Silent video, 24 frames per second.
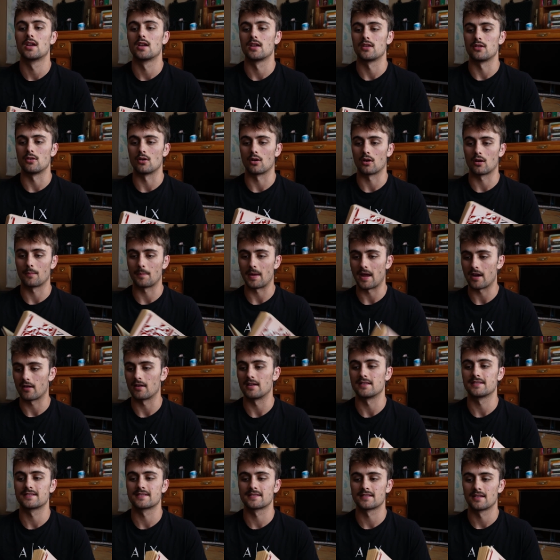your
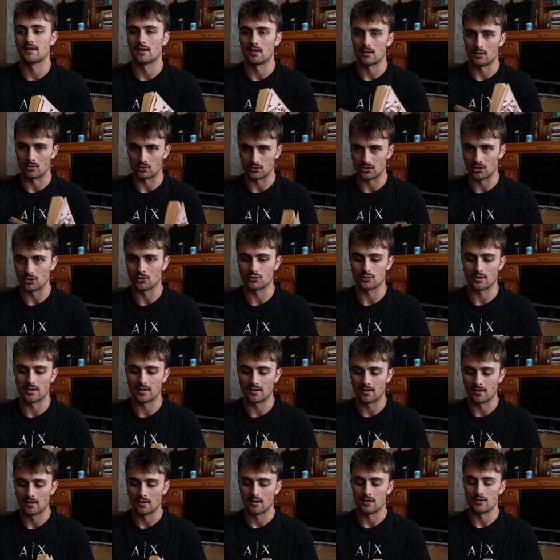parents, your
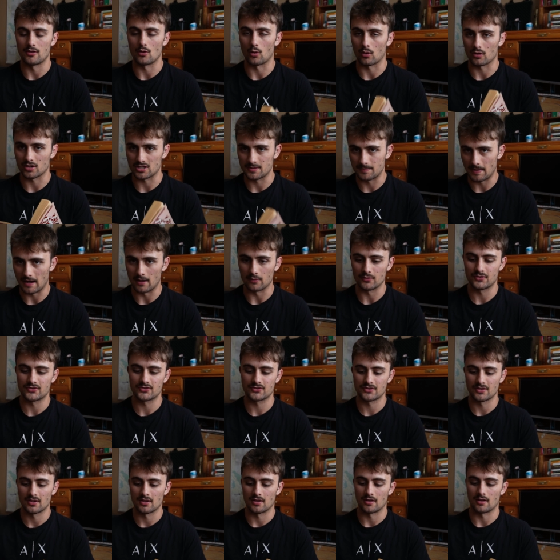children, your
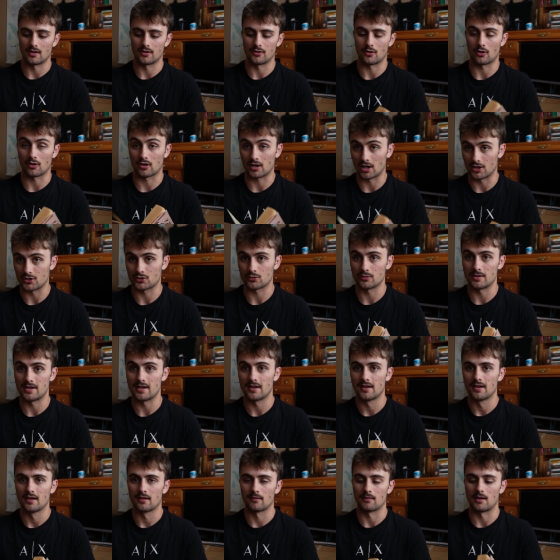spouse, your country,
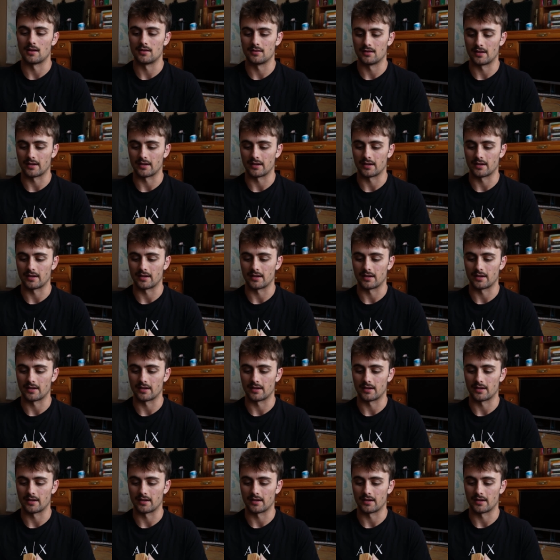right?